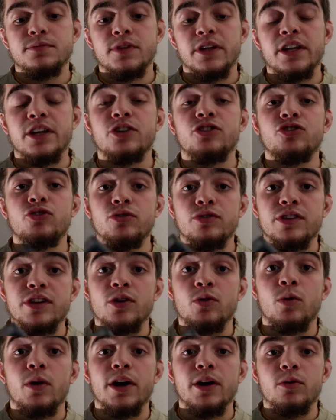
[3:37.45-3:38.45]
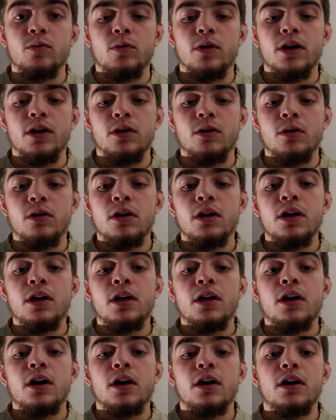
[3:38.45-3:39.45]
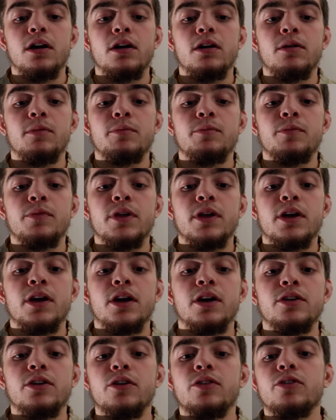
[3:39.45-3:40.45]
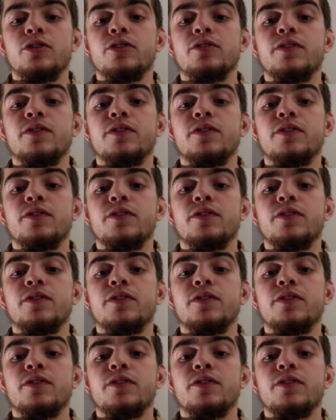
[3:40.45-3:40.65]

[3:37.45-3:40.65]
it shoots it quite well. Another